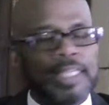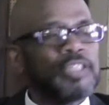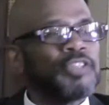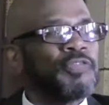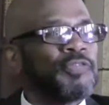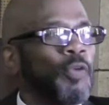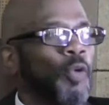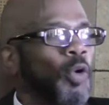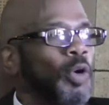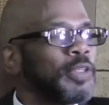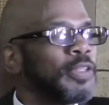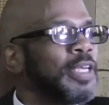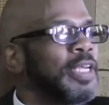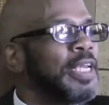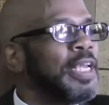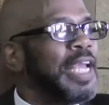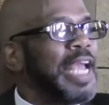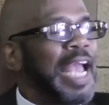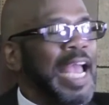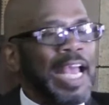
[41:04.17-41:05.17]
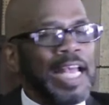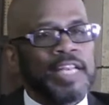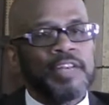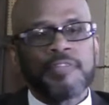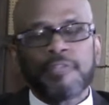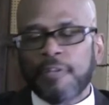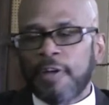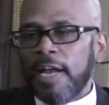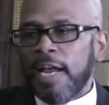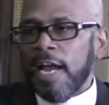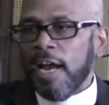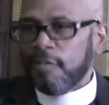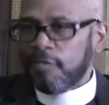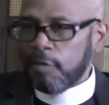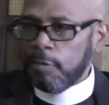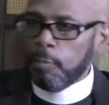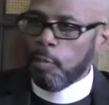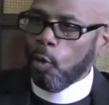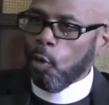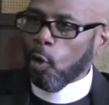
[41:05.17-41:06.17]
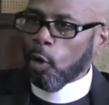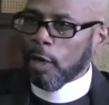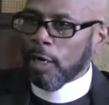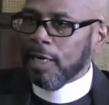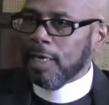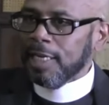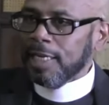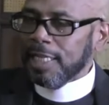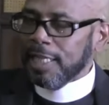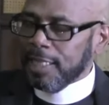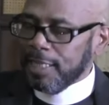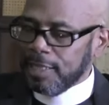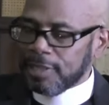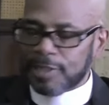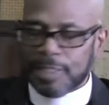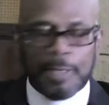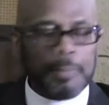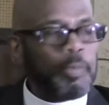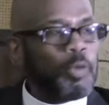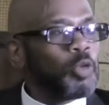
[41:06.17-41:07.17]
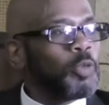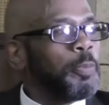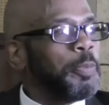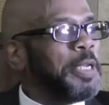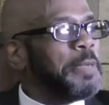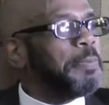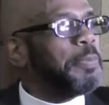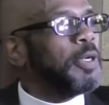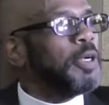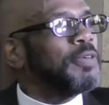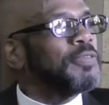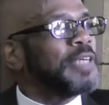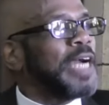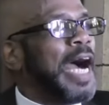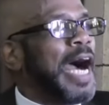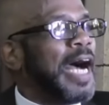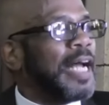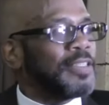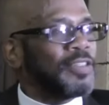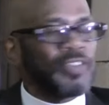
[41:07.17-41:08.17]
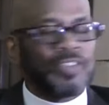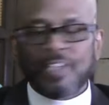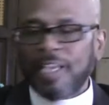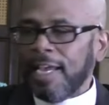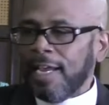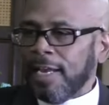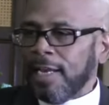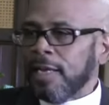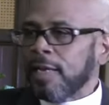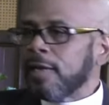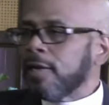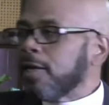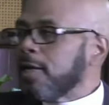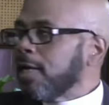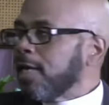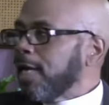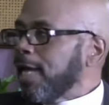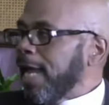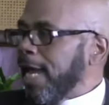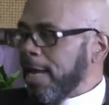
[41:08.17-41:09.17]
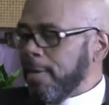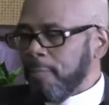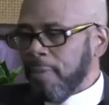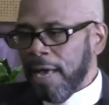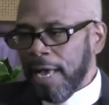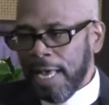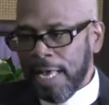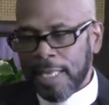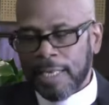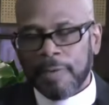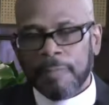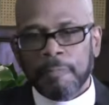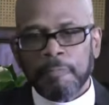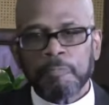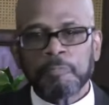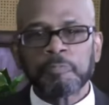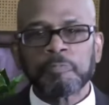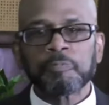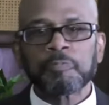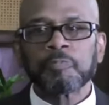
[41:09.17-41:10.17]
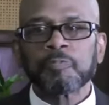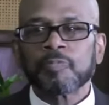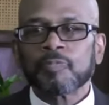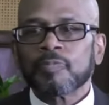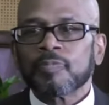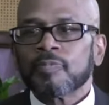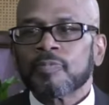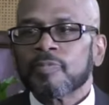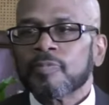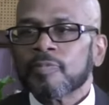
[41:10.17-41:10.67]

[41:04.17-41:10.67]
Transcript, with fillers: henceforth, and forevermore. And the assembled people of God say, Amen. Amen.